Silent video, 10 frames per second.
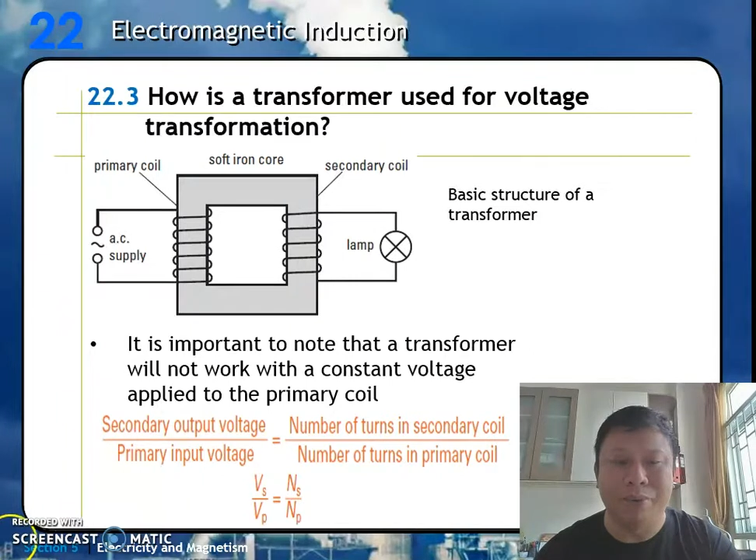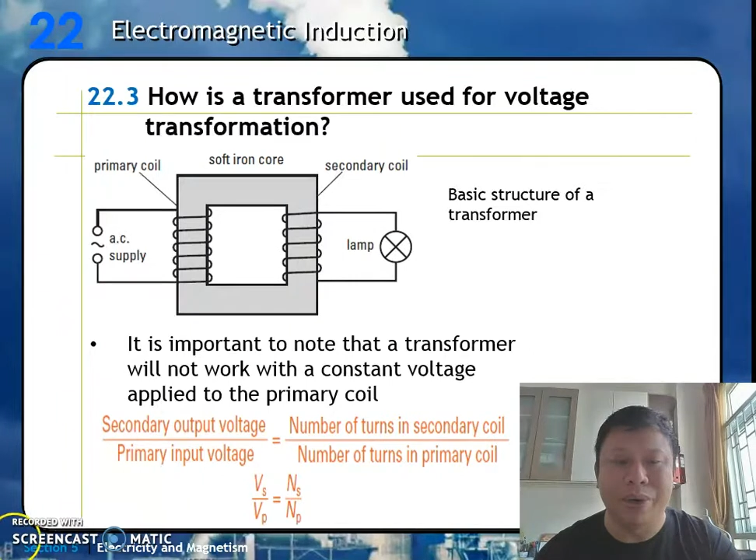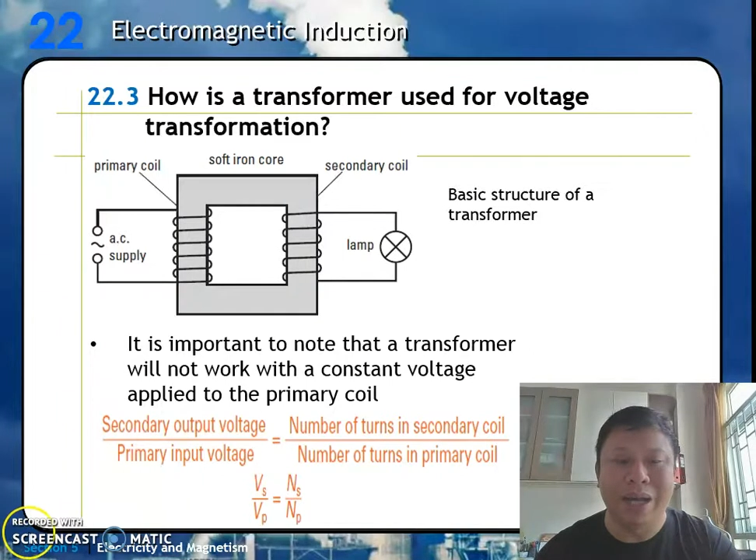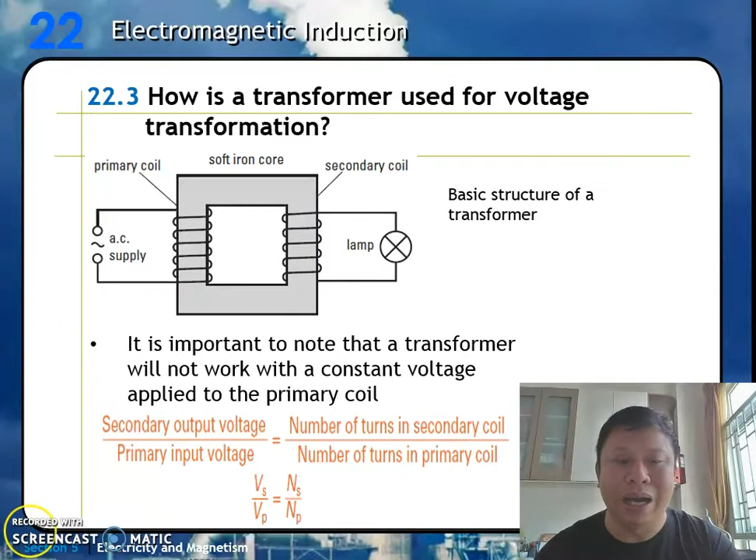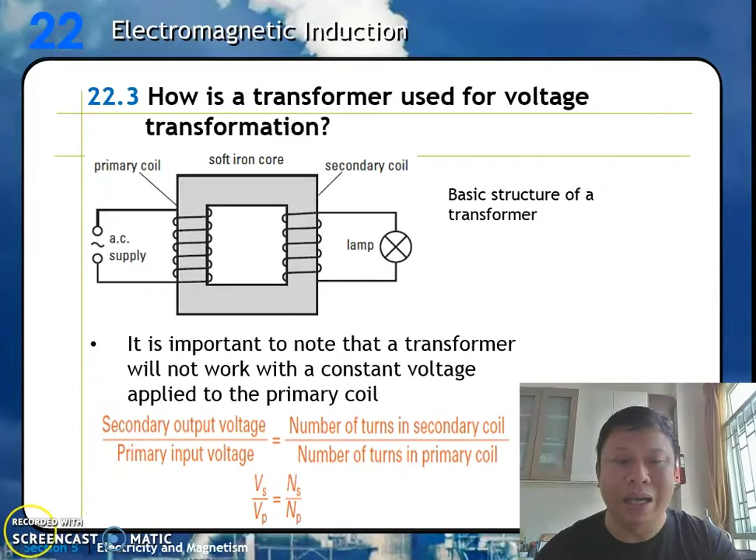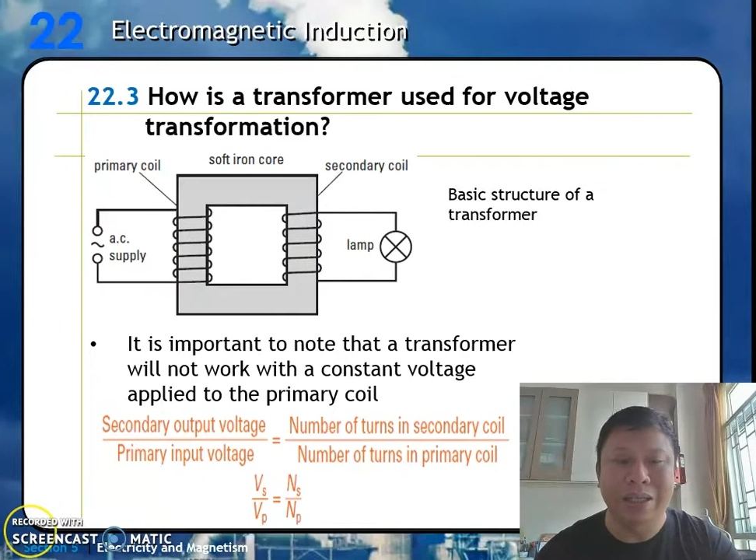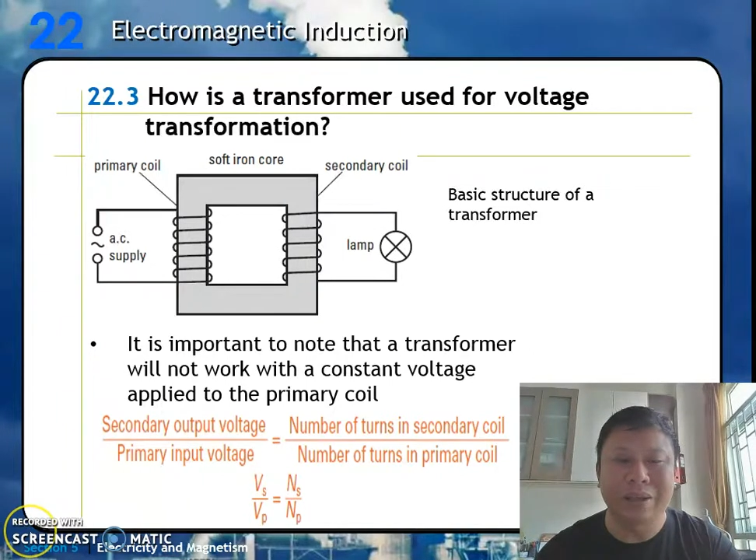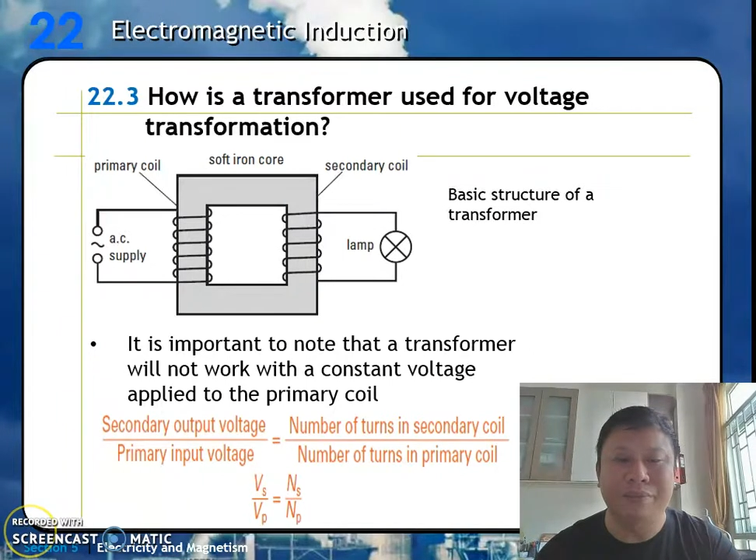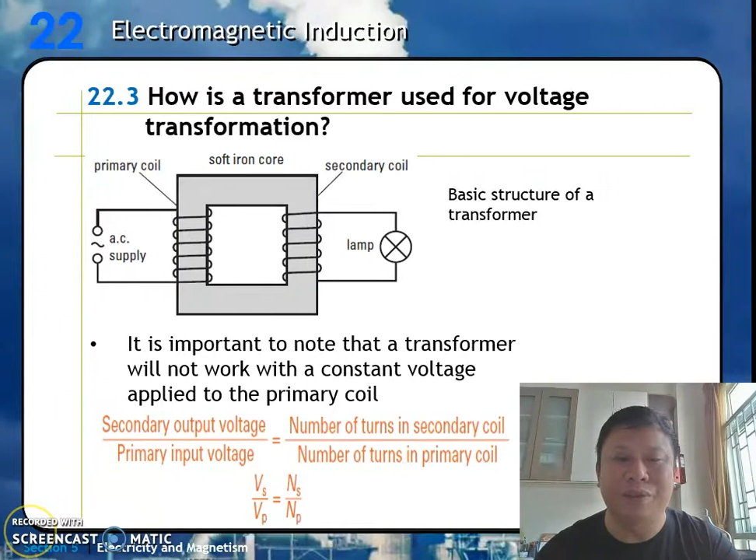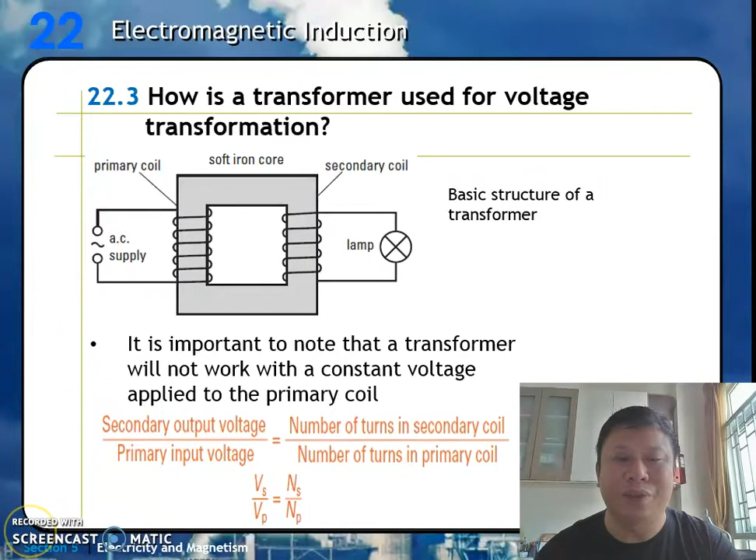when they're
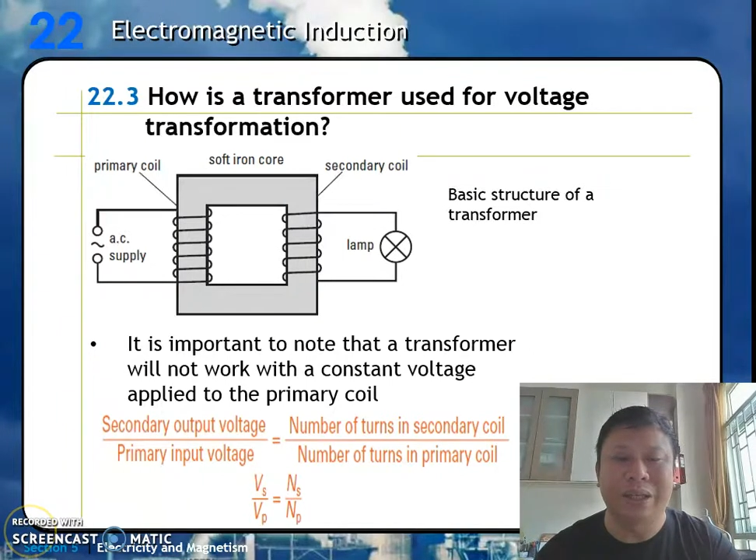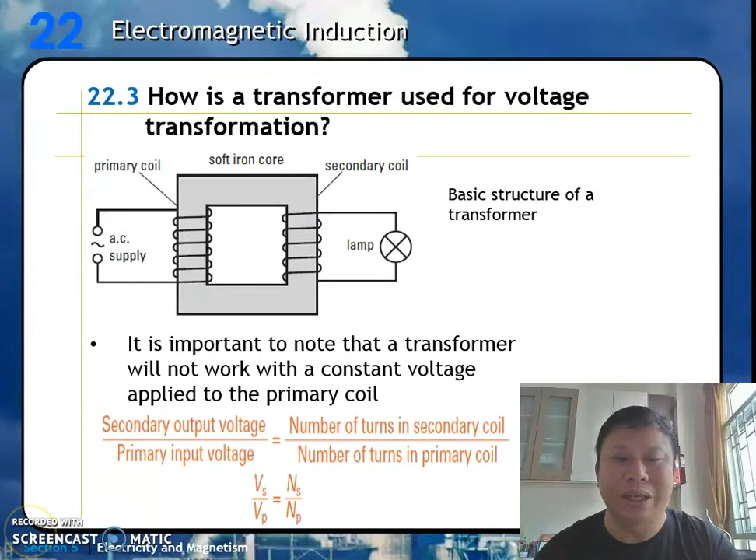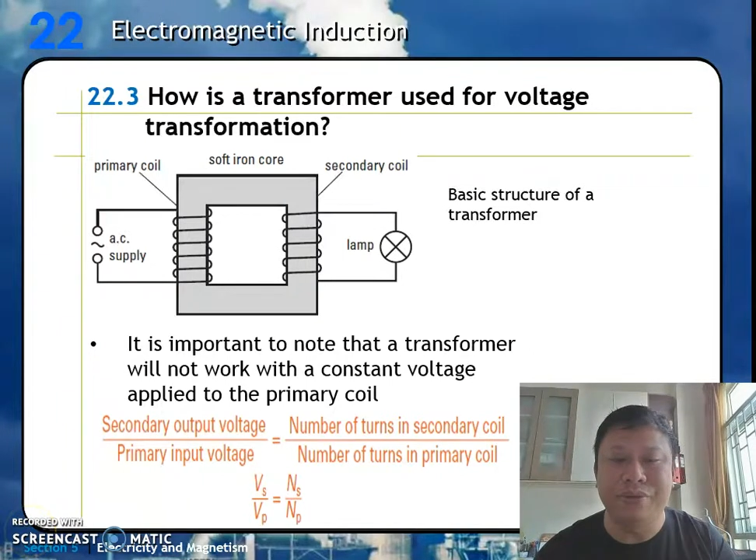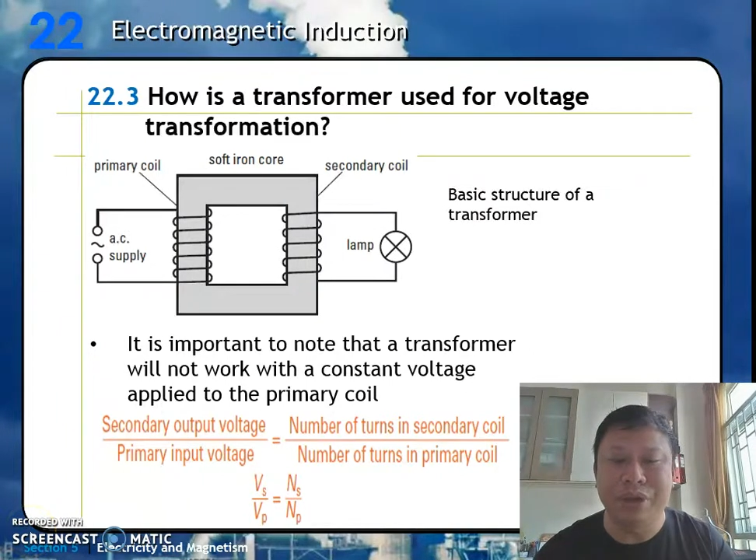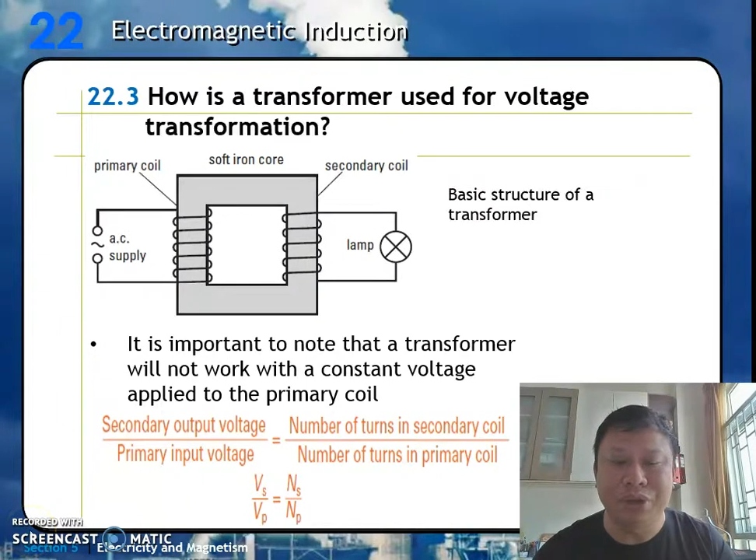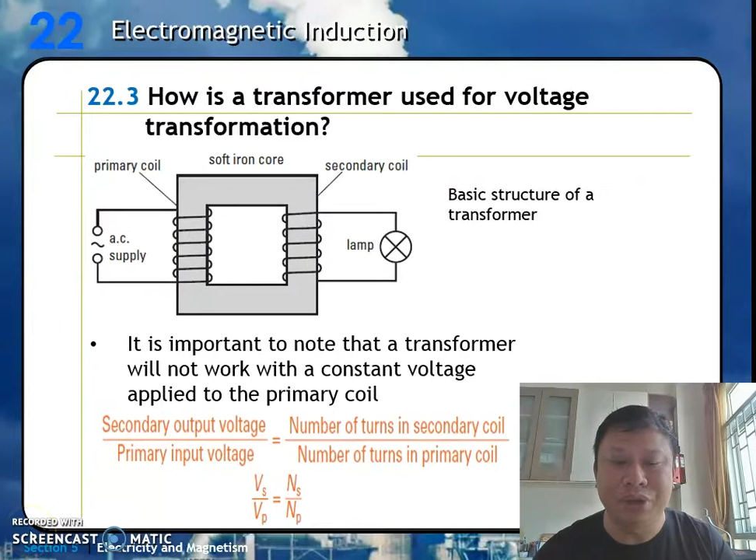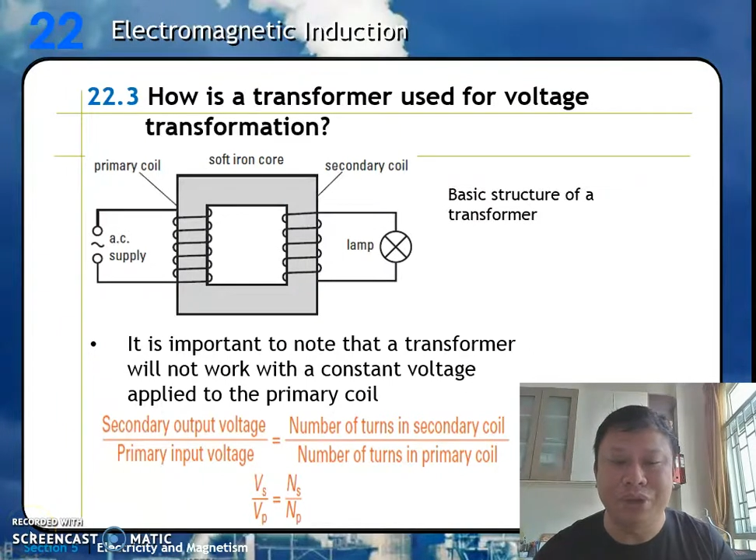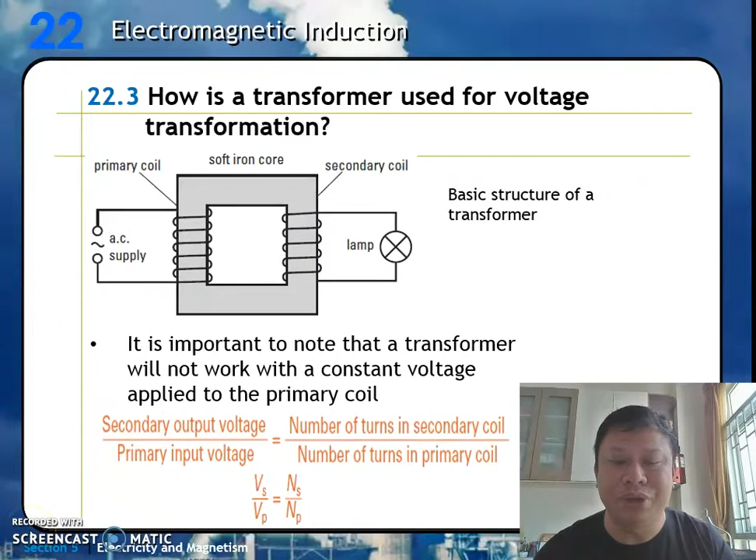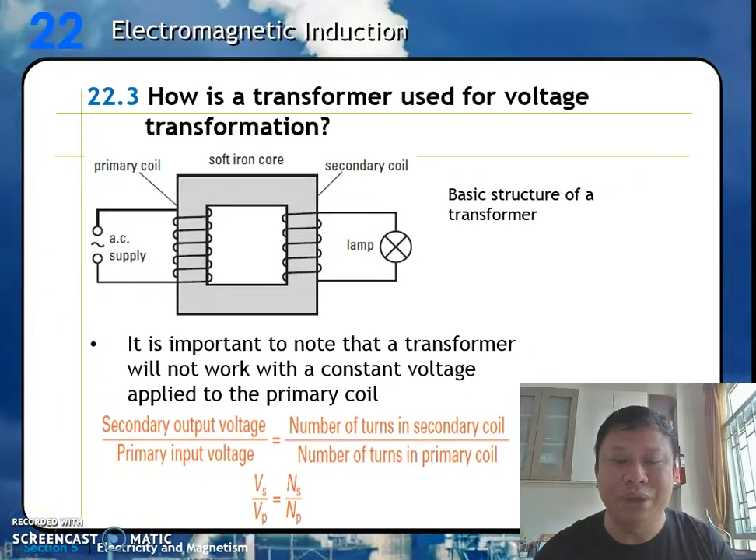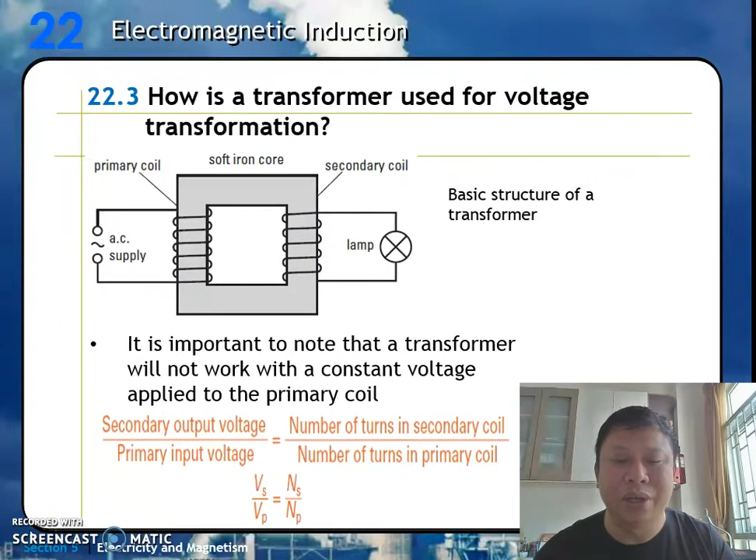asking for turn
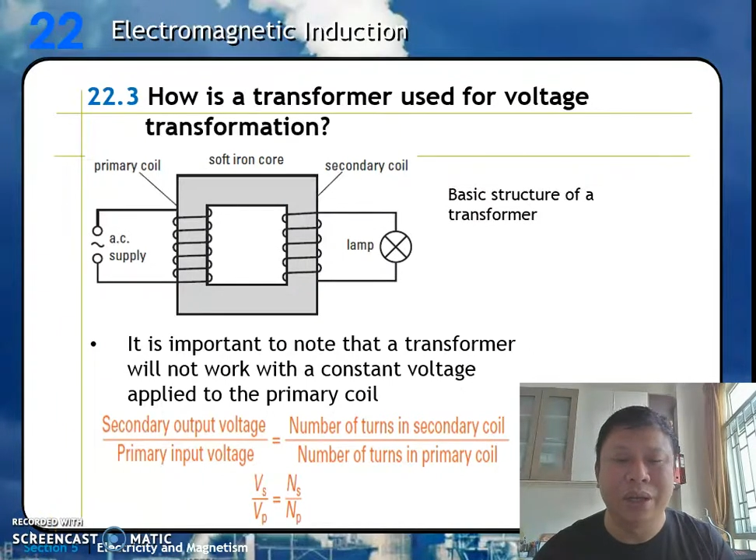ratio,